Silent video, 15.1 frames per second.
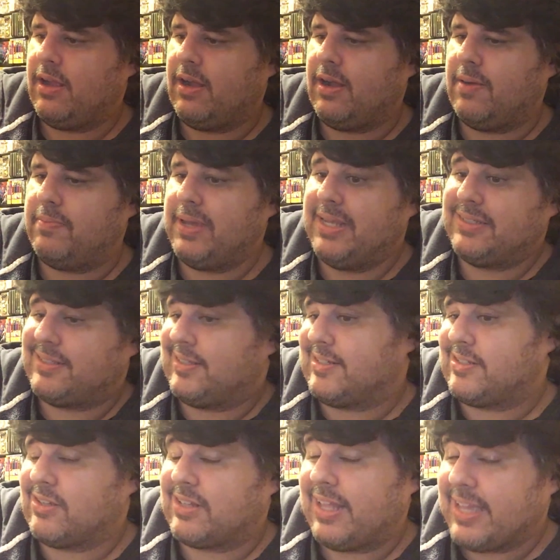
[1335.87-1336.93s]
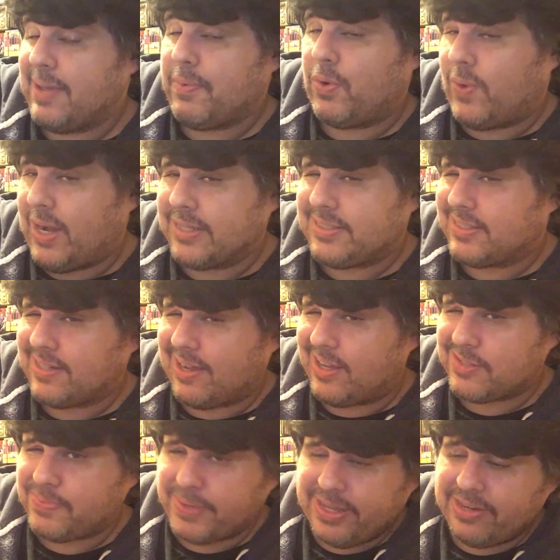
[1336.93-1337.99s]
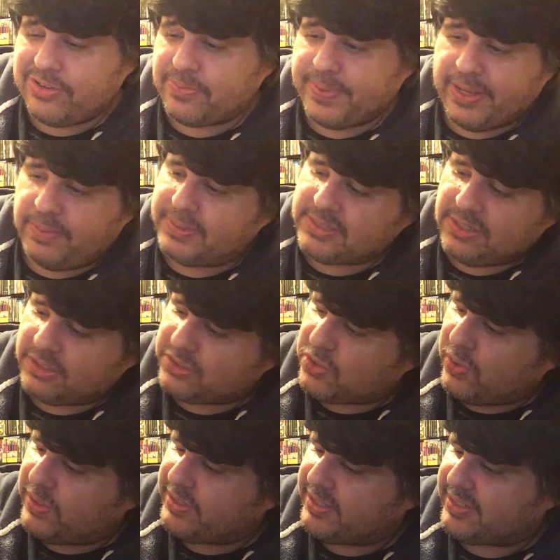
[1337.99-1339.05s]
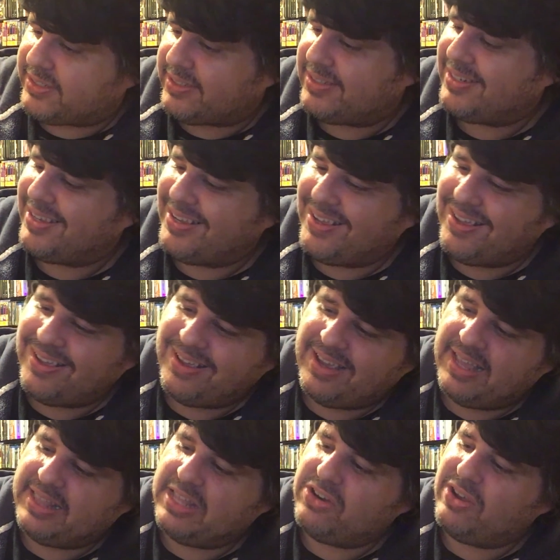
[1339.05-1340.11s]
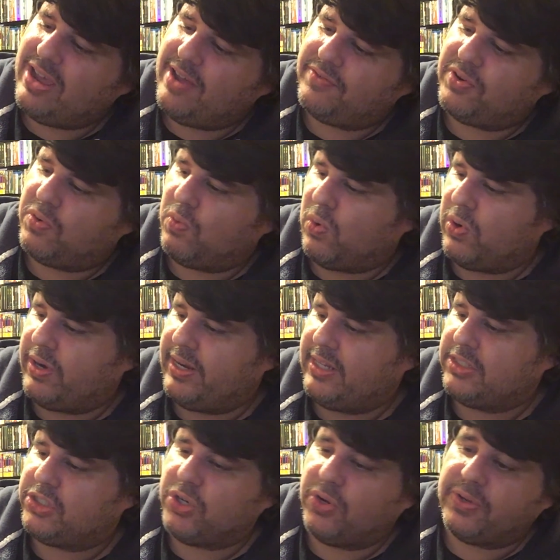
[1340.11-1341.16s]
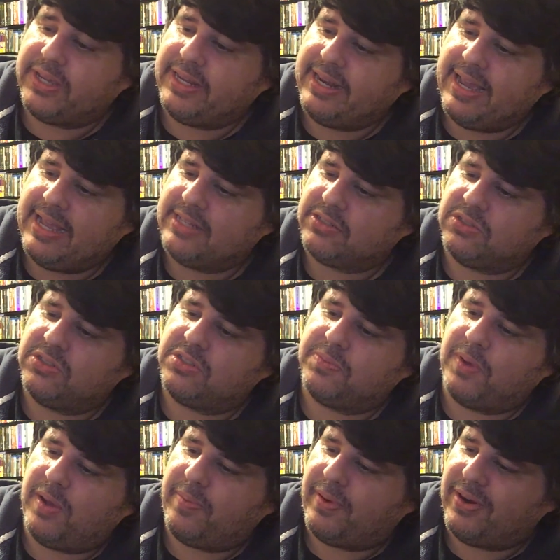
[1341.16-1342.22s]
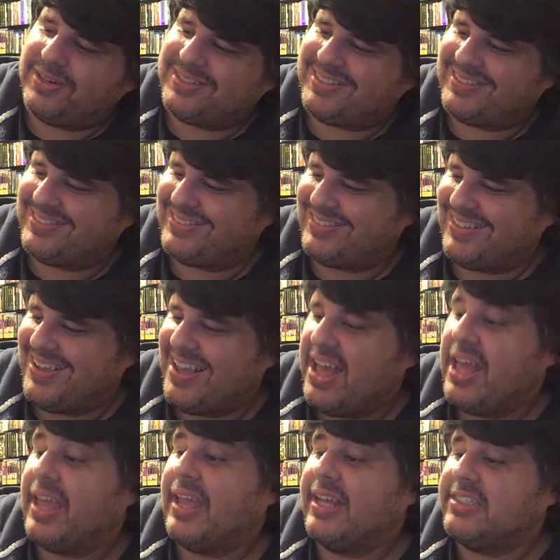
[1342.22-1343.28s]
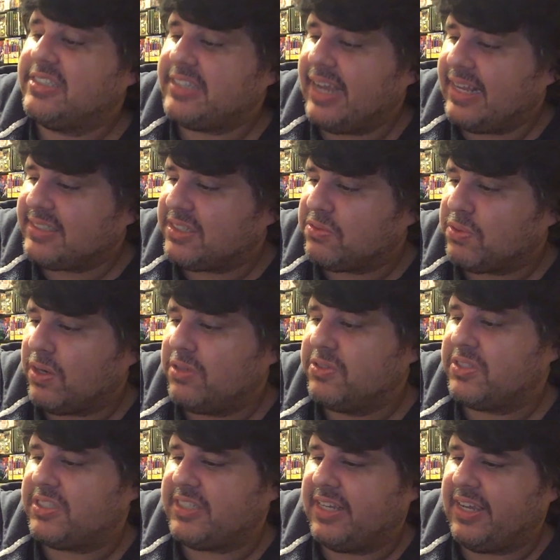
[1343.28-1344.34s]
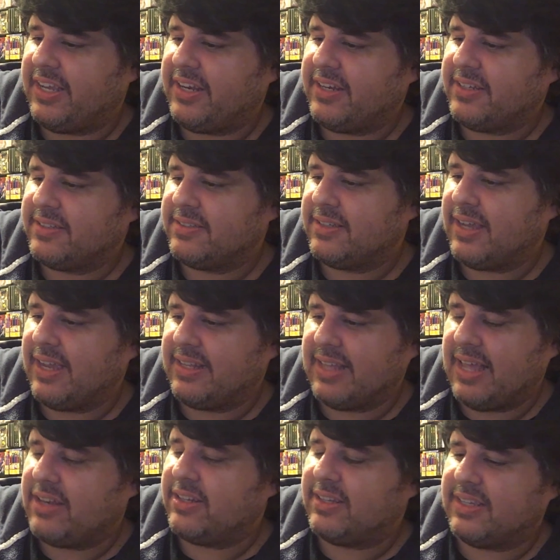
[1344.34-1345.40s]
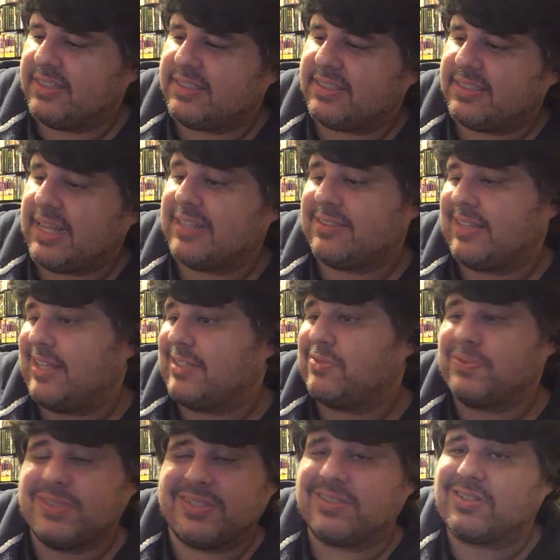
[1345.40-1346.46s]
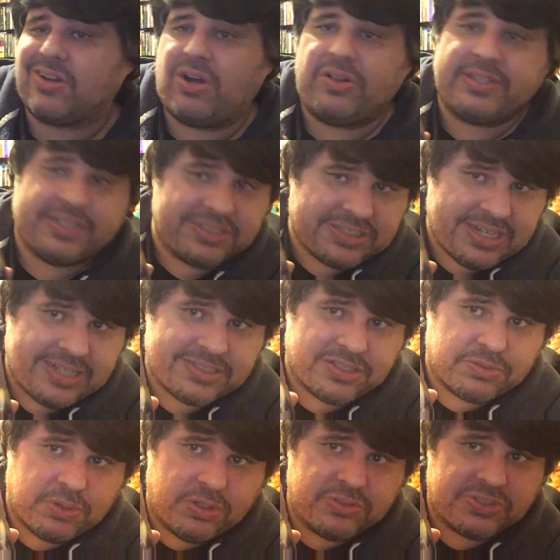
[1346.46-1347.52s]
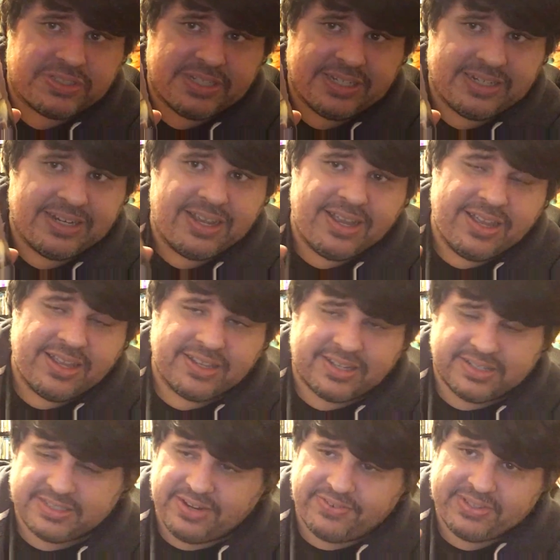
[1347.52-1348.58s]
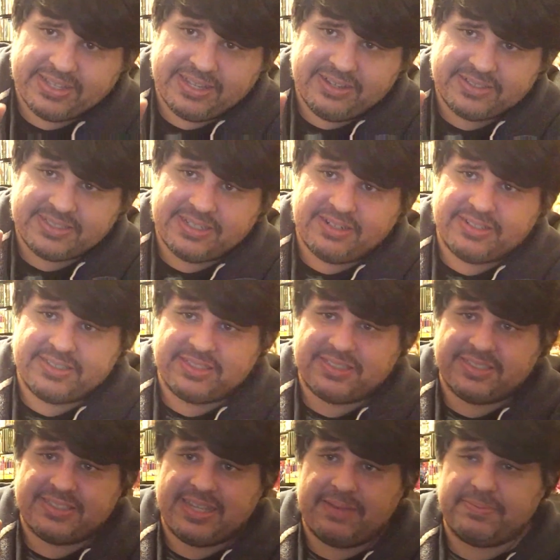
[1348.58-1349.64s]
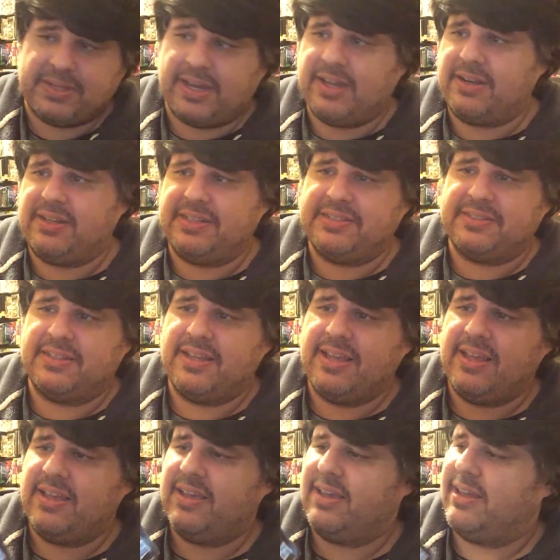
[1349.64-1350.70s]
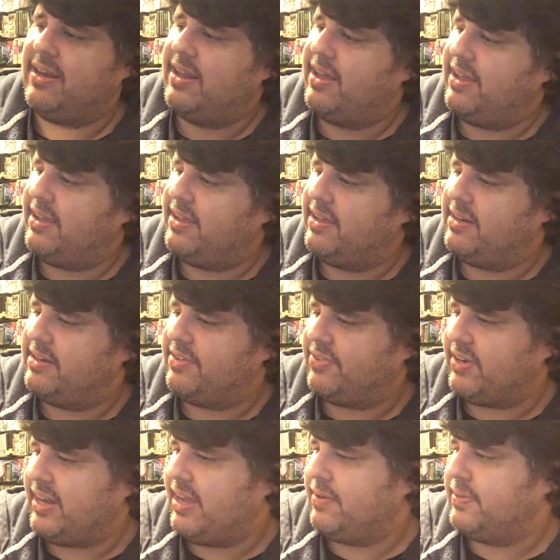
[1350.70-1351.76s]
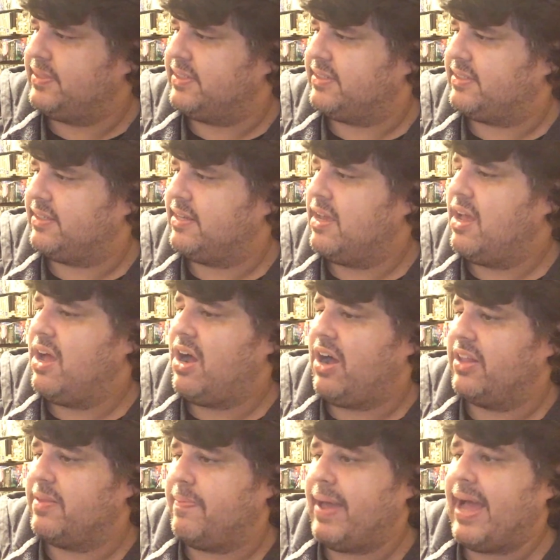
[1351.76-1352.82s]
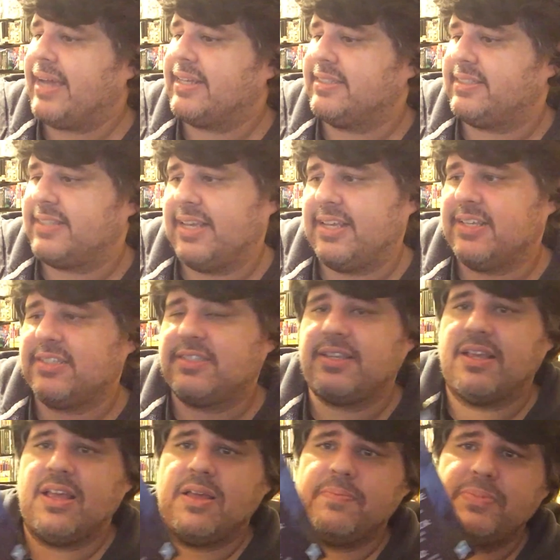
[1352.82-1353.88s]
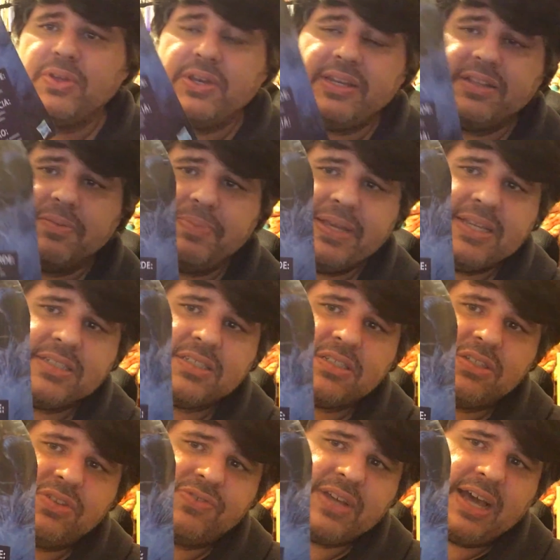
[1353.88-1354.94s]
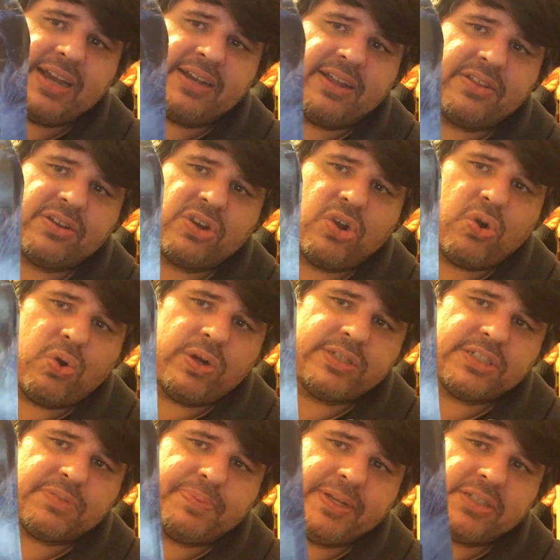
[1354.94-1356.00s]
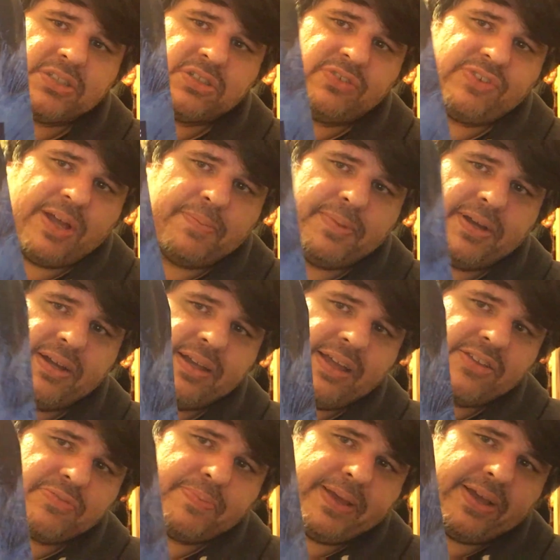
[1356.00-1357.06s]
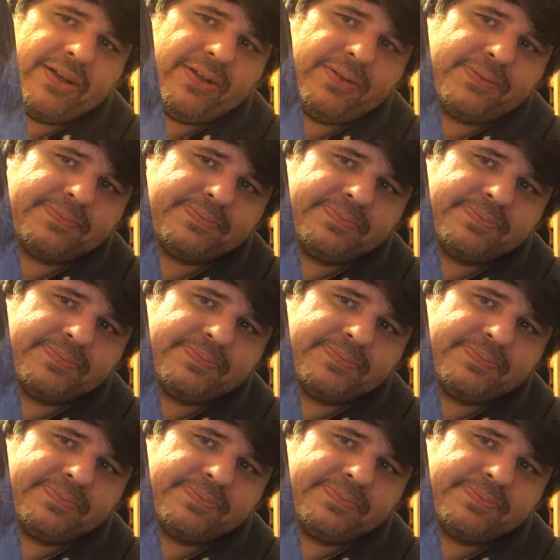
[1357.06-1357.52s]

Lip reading: It does look like Emma Watson cosplaying as Belle, but she looks gorgeous. And then you have your warning, choking hazard, small parts, Enchanted Rose scene, and then that's what this is called, the Enchanted Rose scene, because everything else there is just the same title in different languages. On the back it says Beauty and the Beast. You've got another gorgeous picture of Emma as Belle.